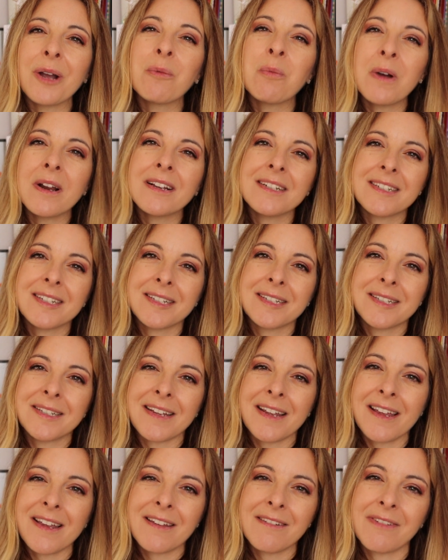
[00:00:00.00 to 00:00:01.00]
wanted to
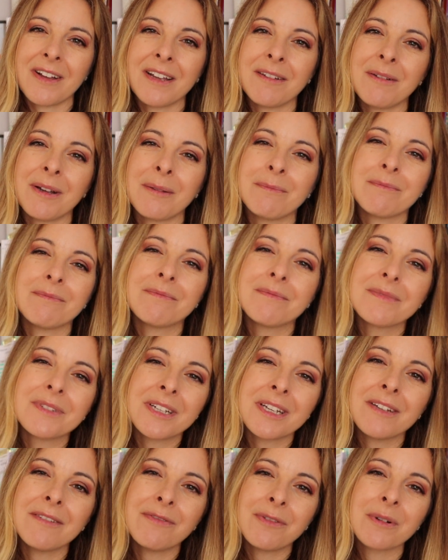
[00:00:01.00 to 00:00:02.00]
save, I'm
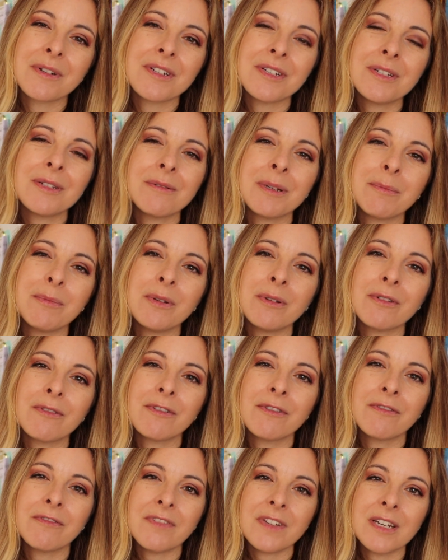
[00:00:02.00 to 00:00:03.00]
looking forward to doing
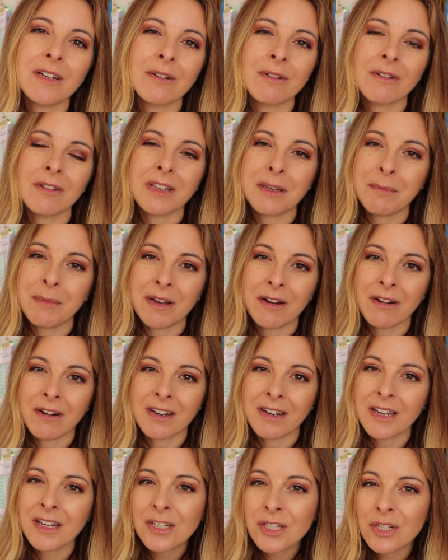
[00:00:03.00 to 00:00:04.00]
Beautiful Feet, Early
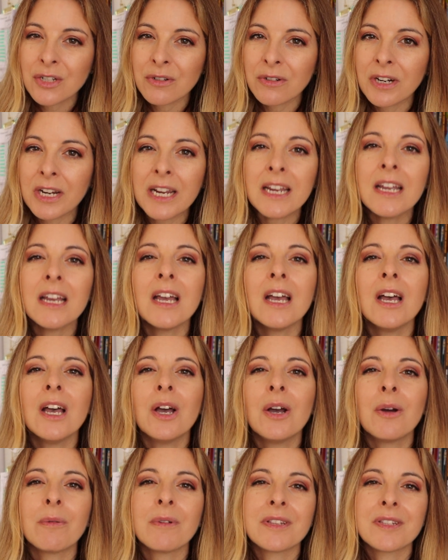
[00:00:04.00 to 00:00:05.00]
American History
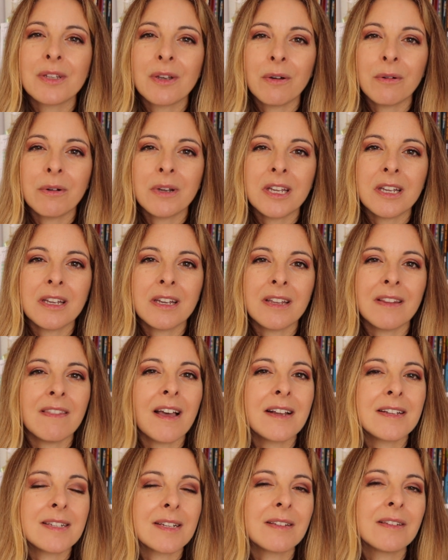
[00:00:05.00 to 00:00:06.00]
with Zoe, and
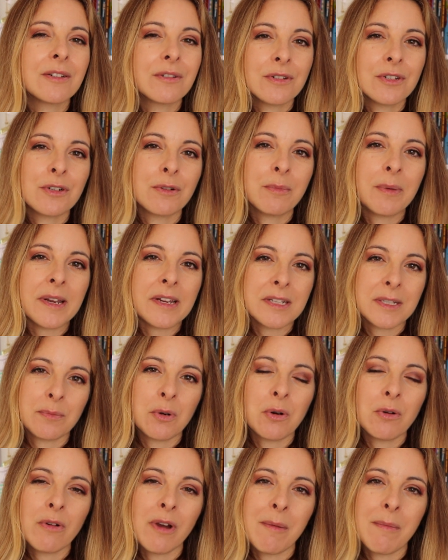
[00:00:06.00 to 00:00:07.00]
that's a literature-based
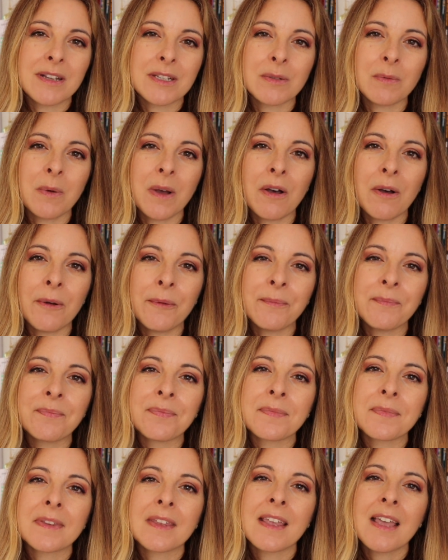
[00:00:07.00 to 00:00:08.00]
program as well.
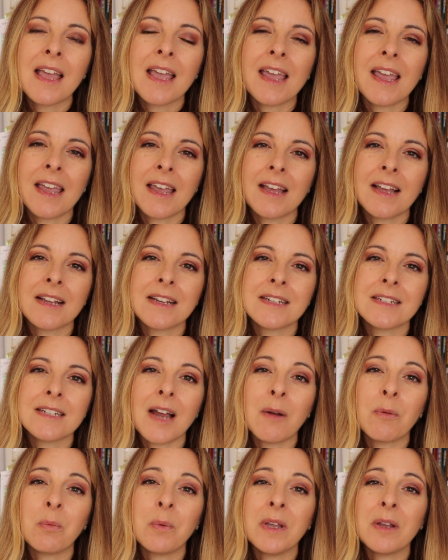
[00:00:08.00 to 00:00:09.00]
And
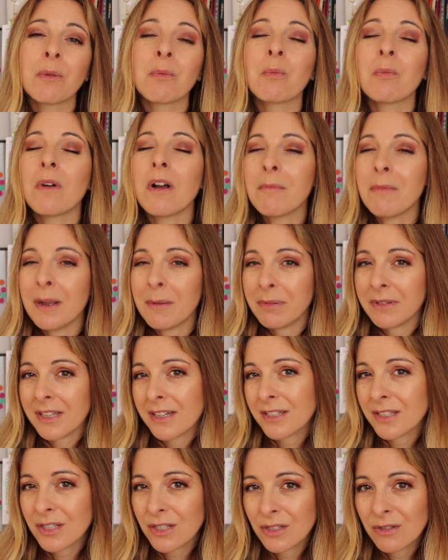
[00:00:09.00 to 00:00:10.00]
my plan
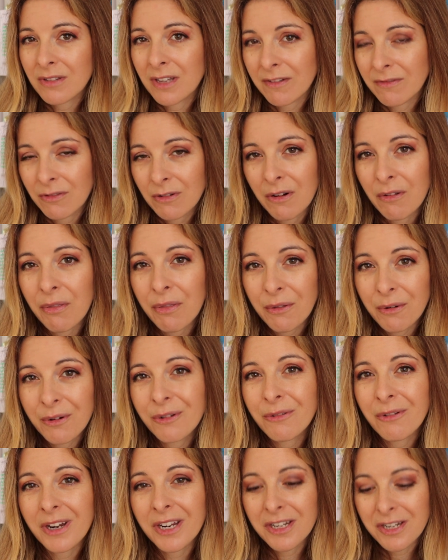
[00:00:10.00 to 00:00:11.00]
is to do that for our
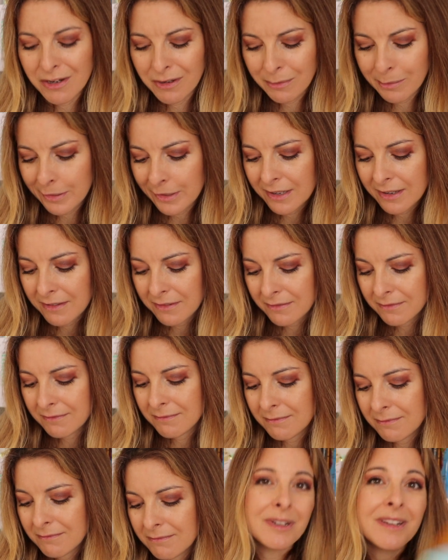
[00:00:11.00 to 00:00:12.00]
3rd grade year, but
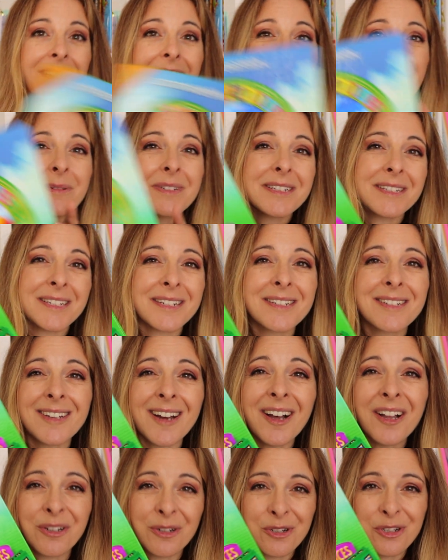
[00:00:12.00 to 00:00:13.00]
this was
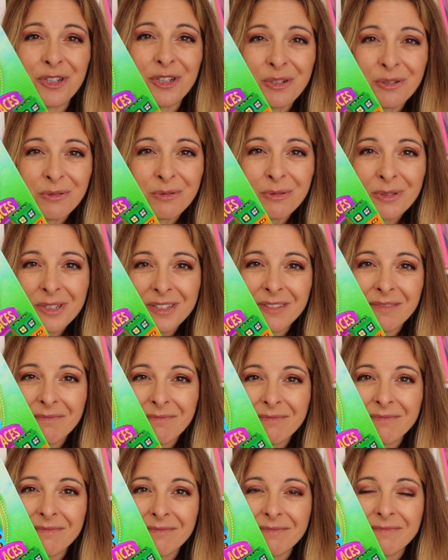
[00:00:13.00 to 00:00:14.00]
$6 used.
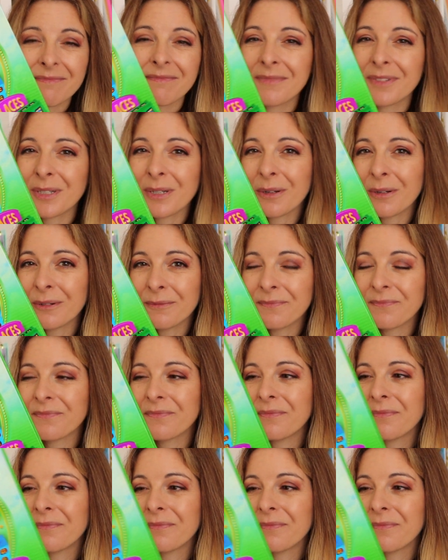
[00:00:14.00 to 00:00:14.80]
So